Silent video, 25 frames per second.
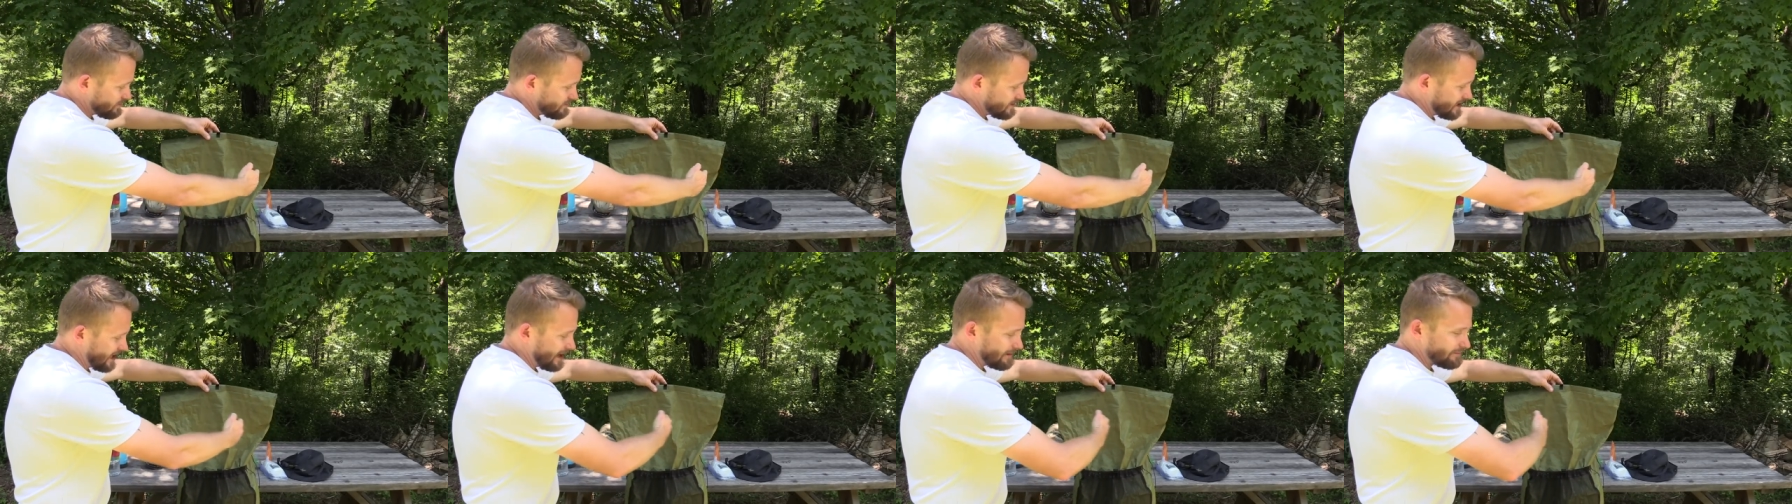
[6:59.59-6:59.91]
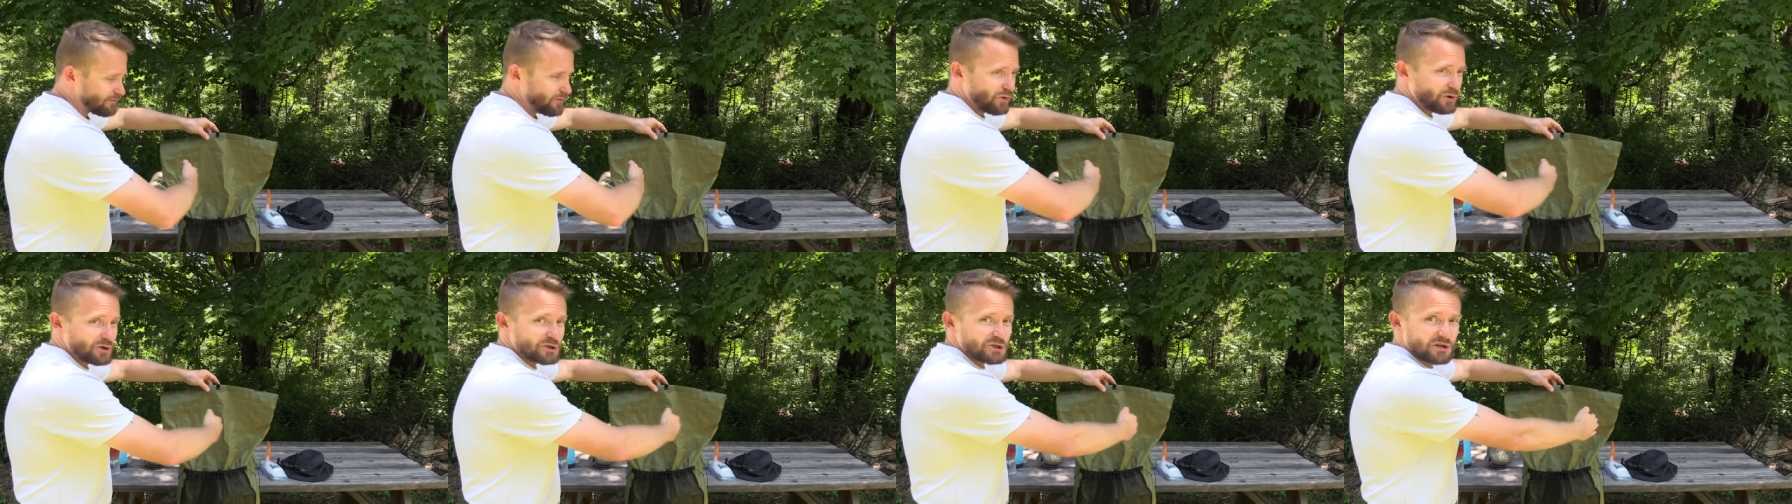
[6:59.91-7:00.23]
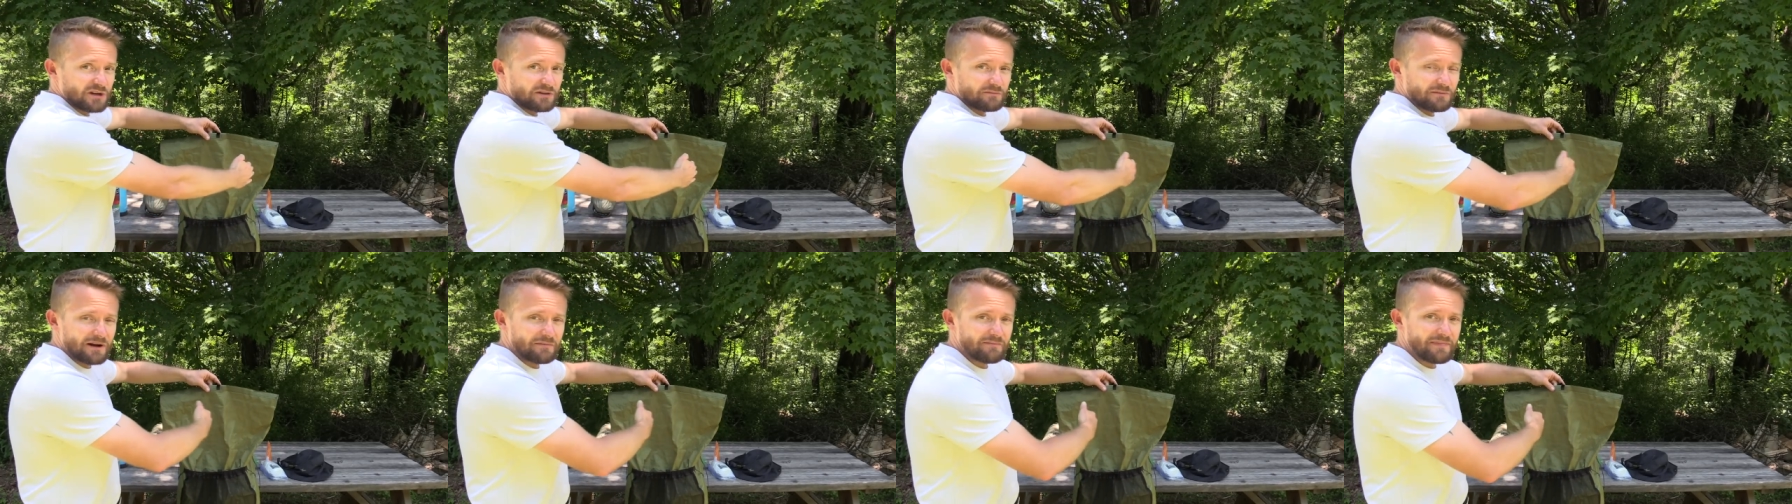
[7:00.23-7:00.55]
top
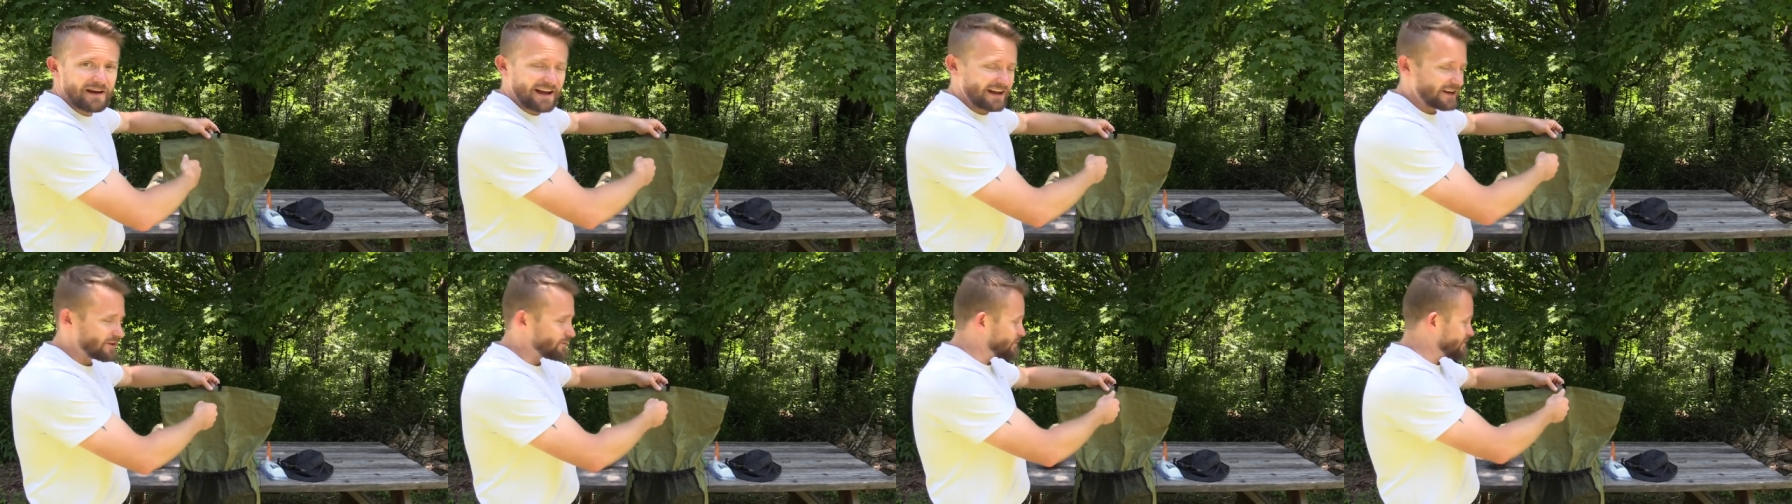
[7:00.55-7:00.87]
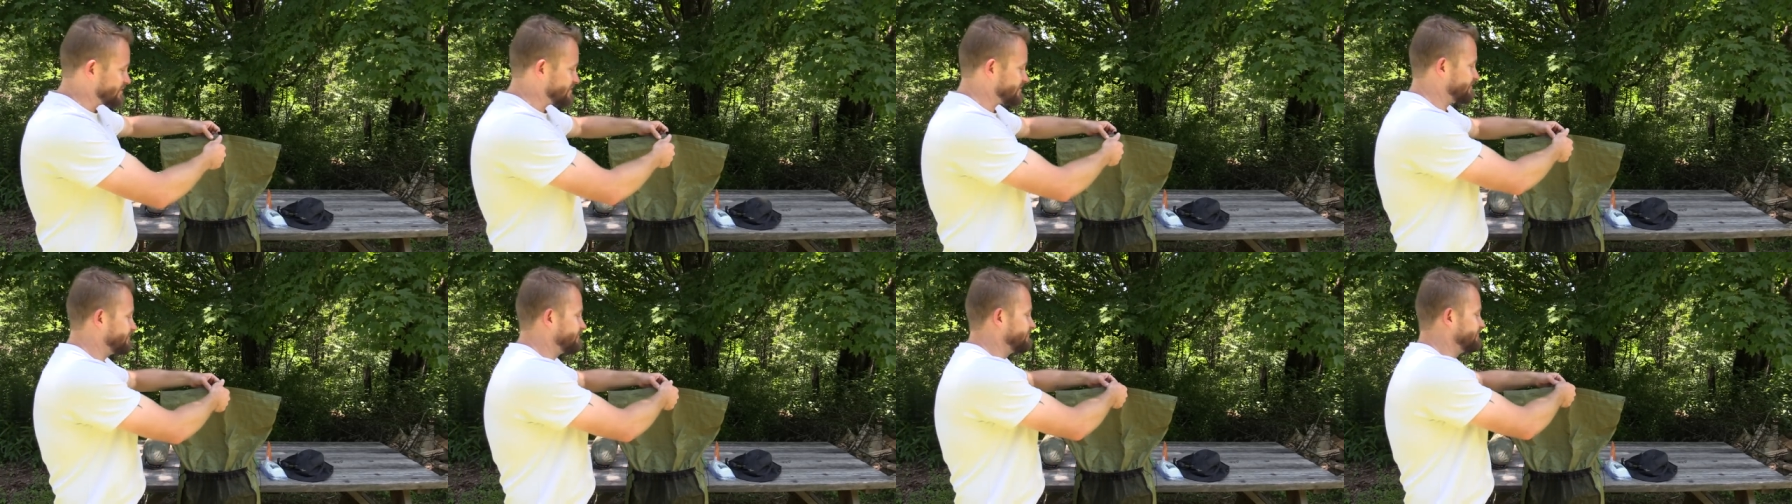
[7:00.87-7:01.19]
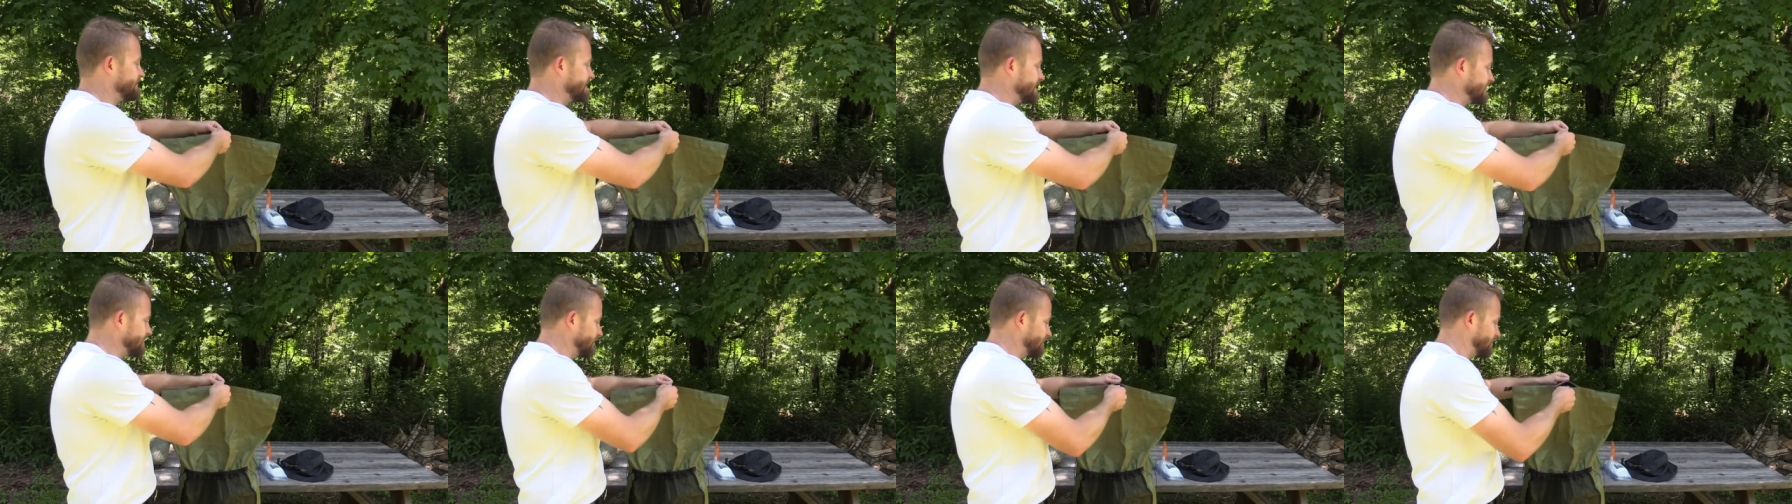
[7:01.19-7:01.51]
portion of my pack was
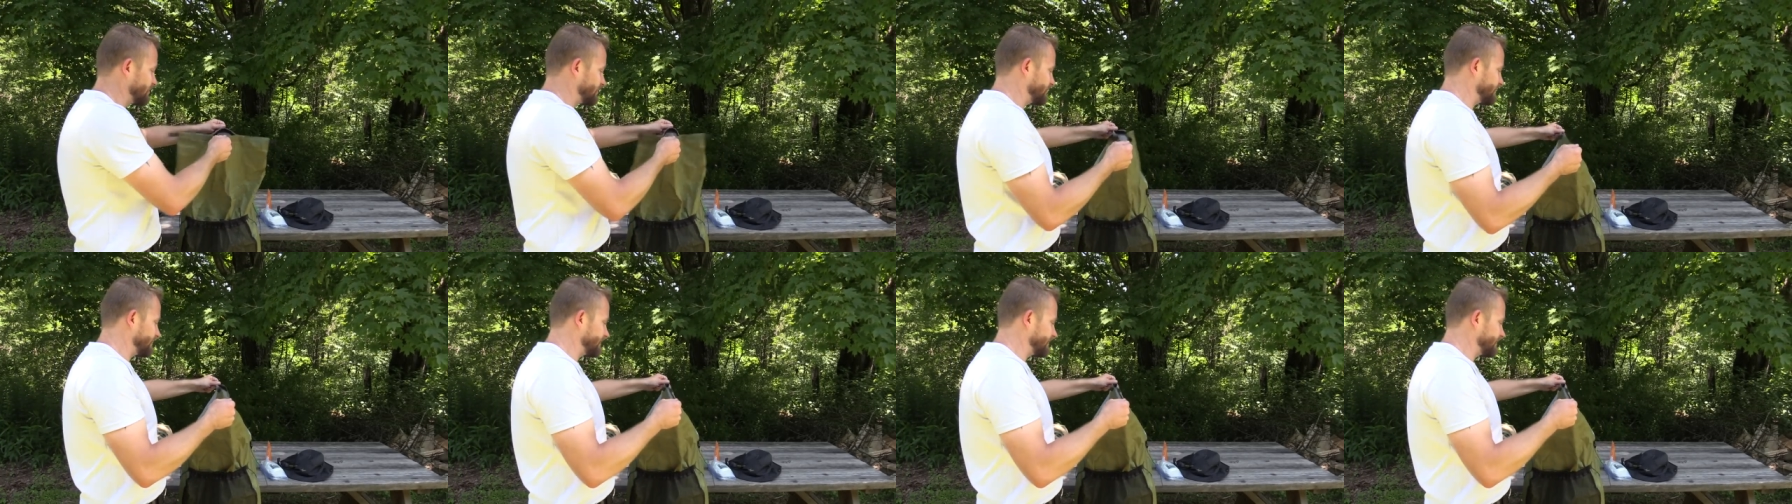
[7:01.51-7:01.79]
filled